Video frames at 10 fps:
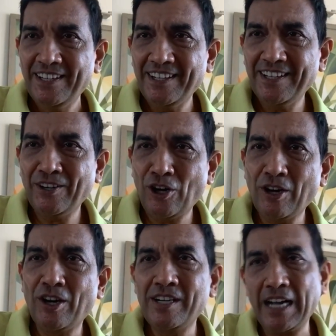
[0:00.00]
uh, on
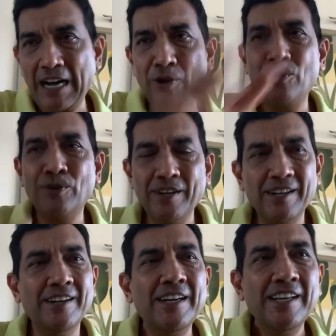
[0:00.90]
on how
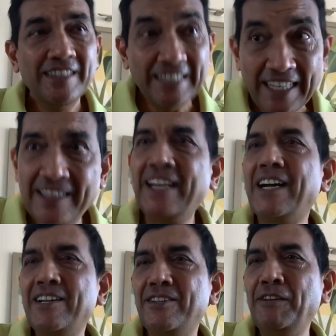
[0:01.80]
uh, they, they
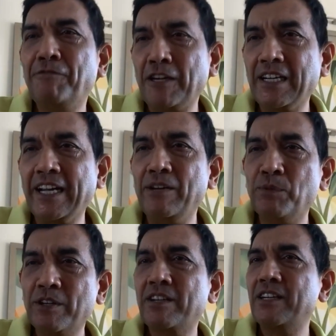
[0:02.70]
are the frontline
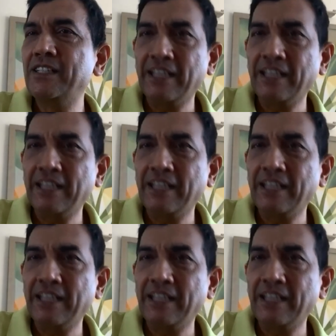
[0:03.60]
workers.